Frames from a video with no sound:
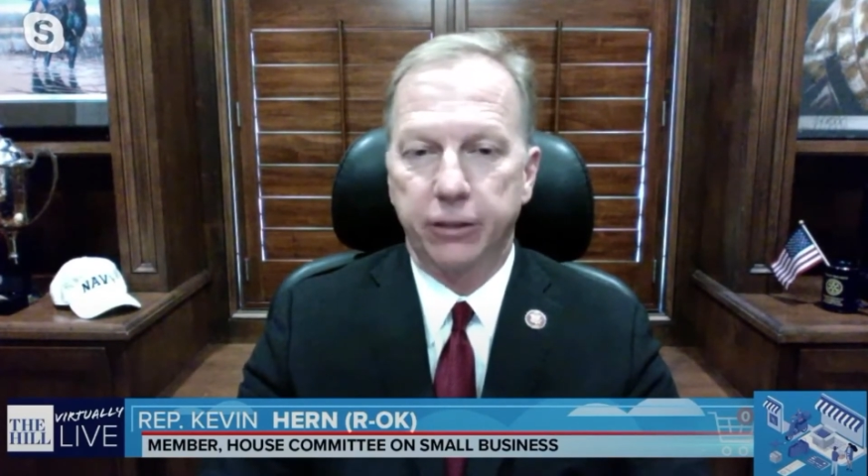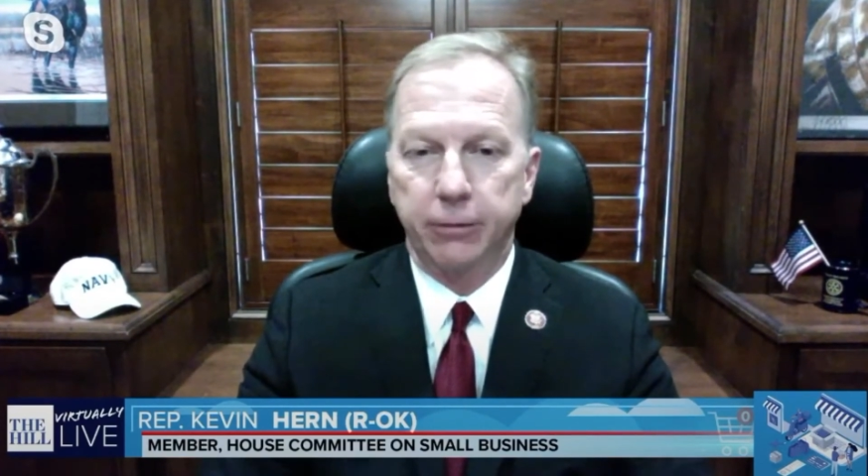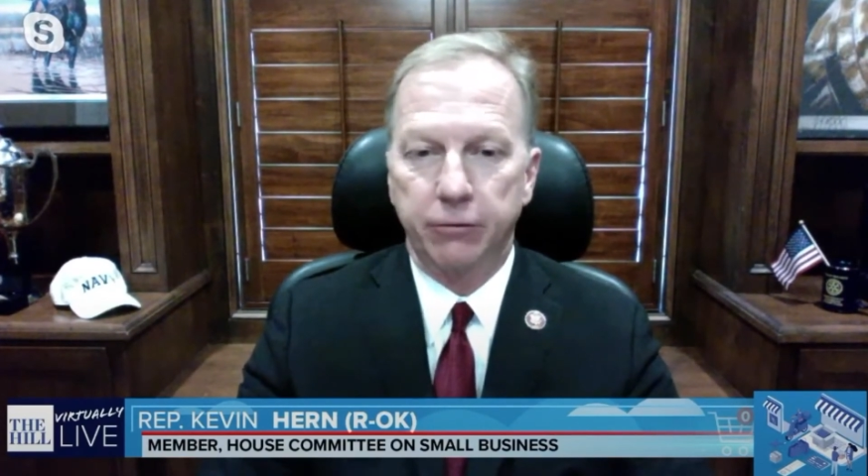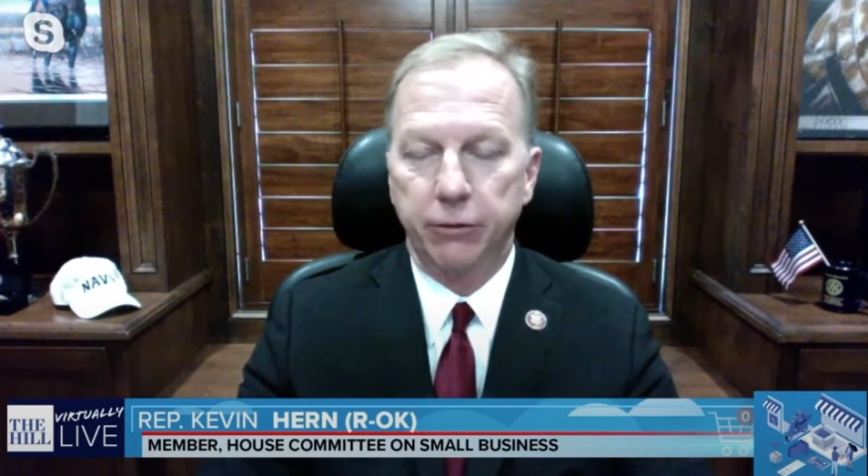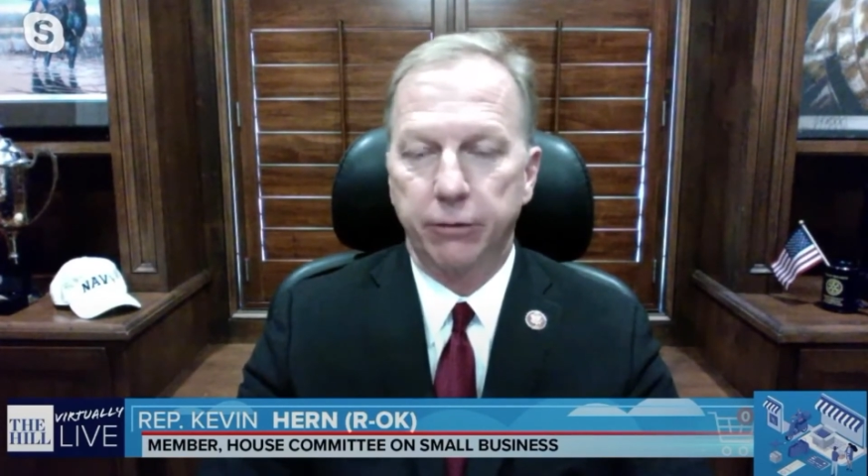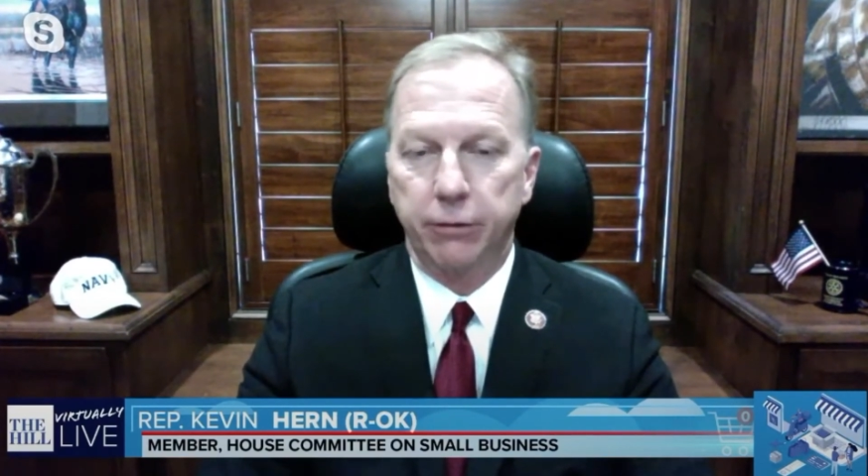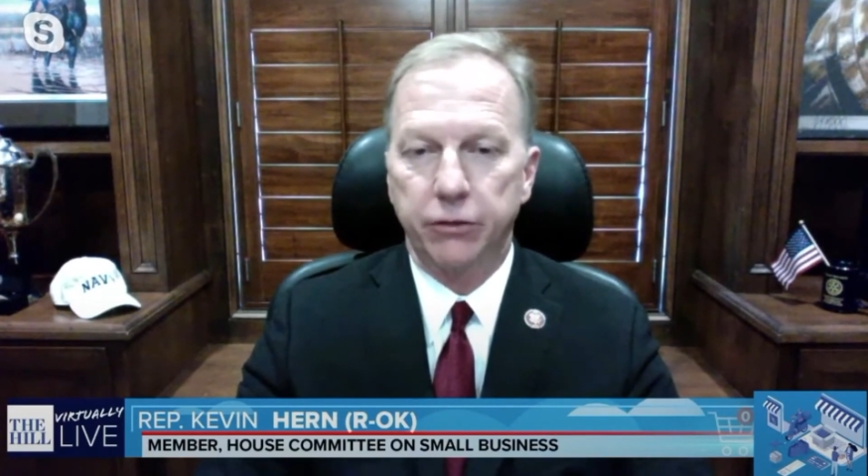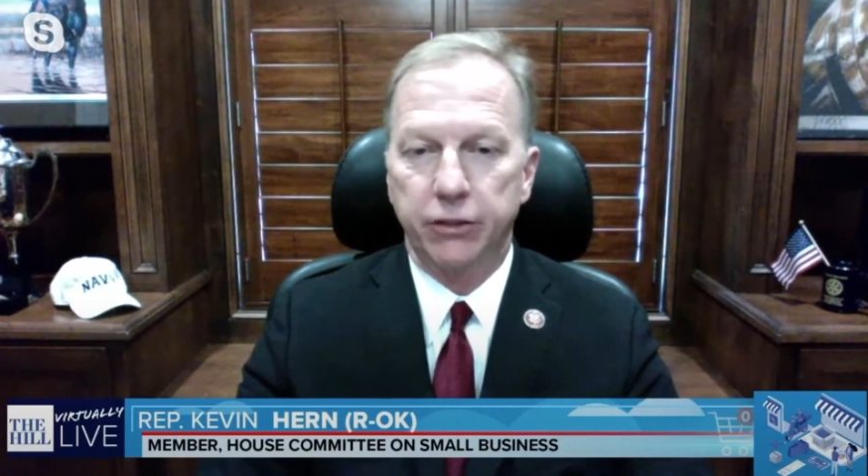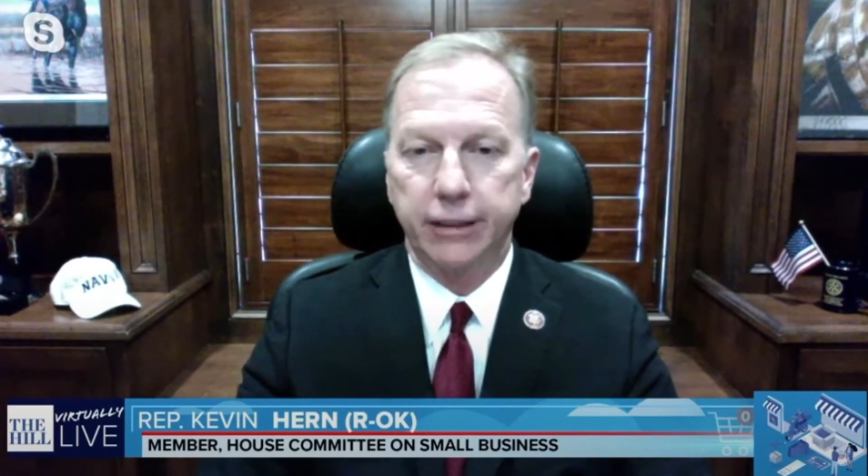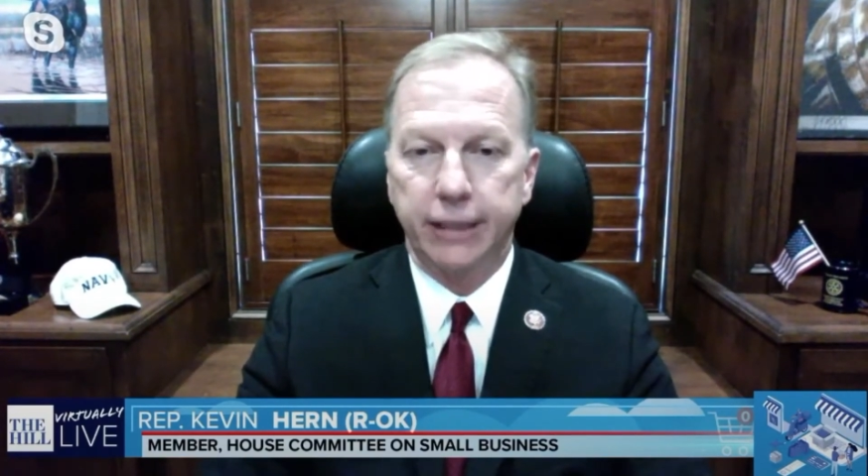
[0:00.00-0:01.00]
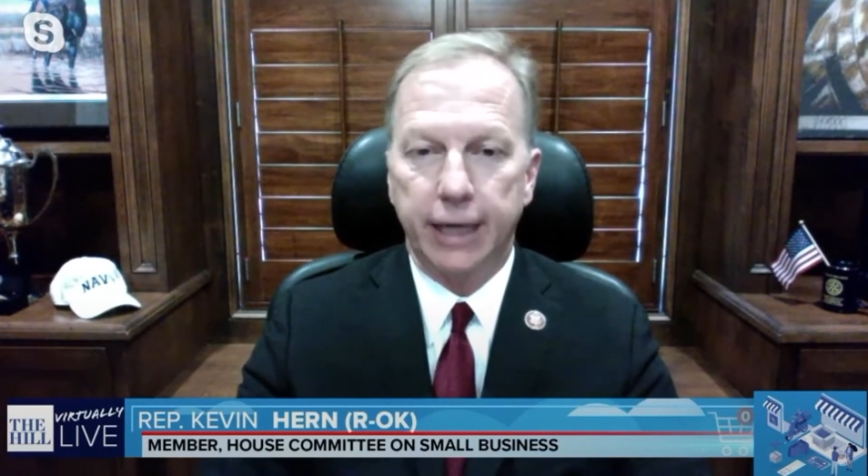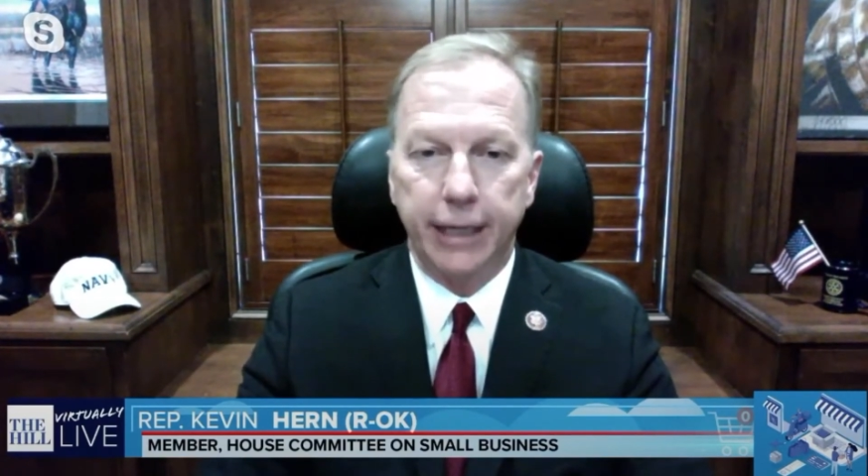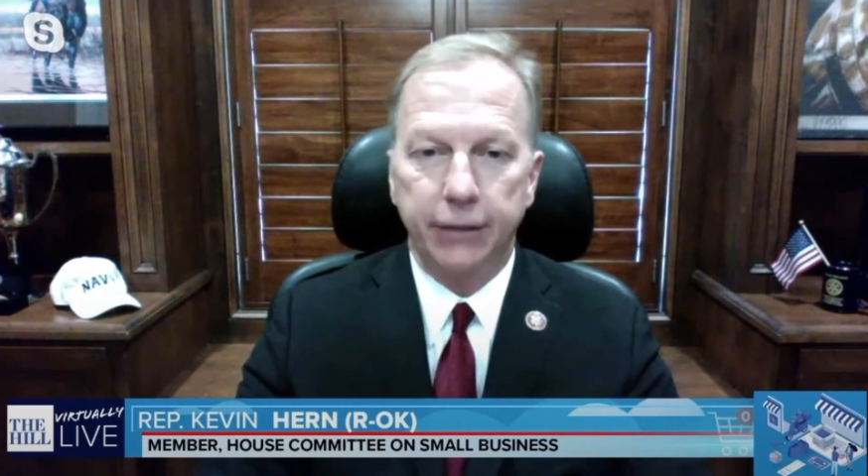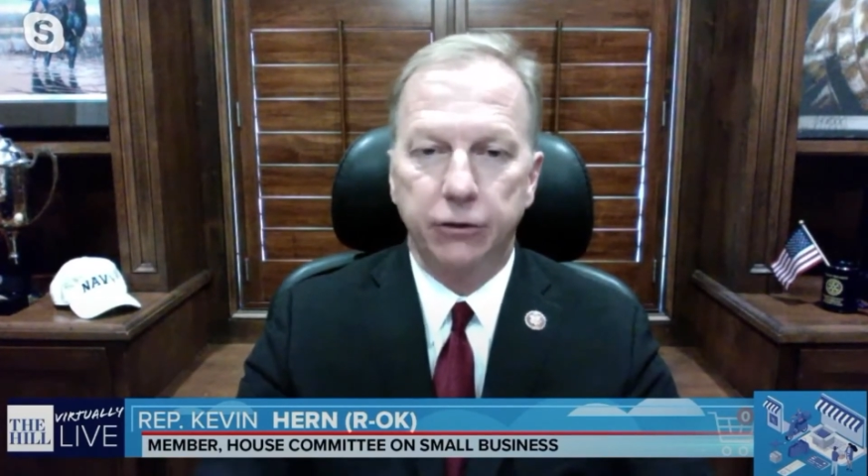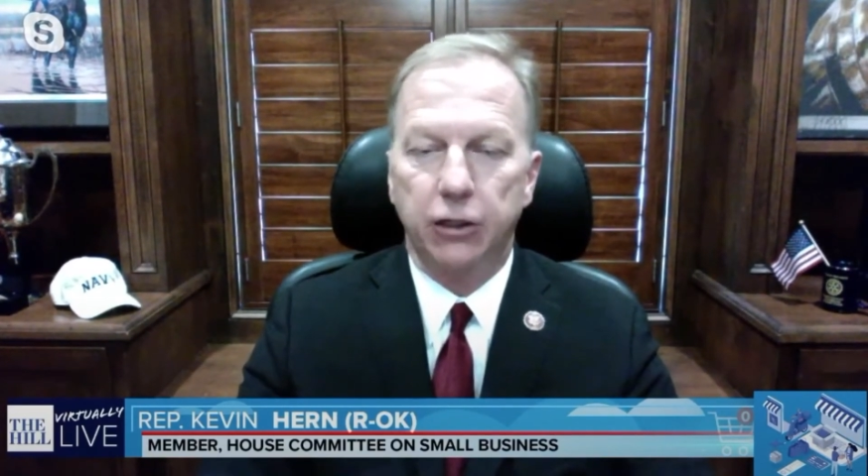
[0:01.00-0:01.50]
come up to me on both sides of the
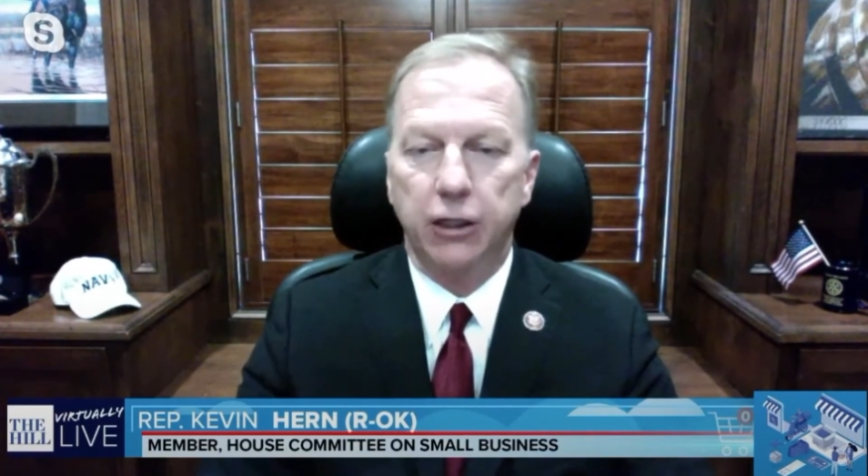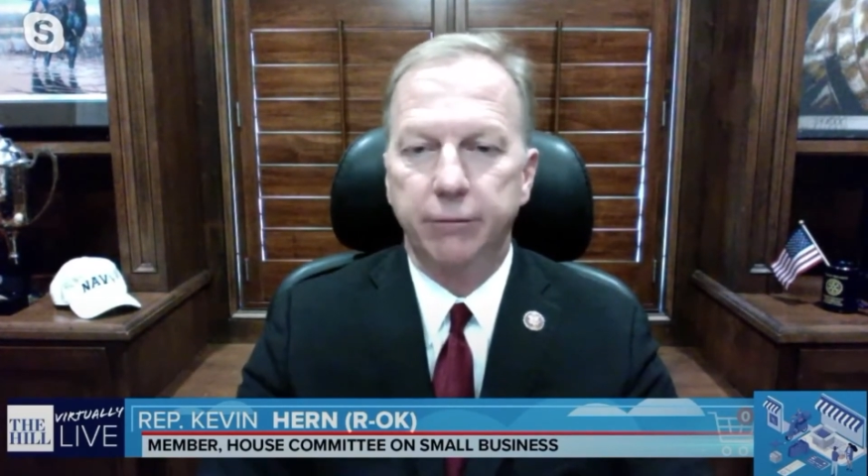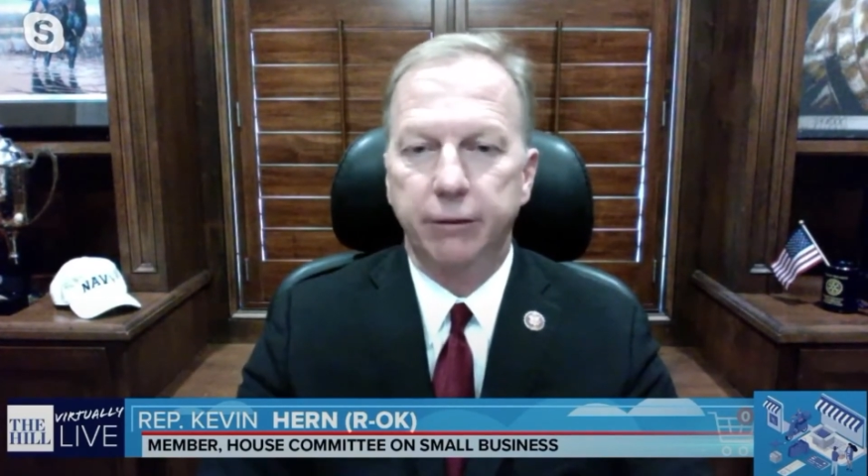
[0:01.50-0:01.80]
aisle to talk to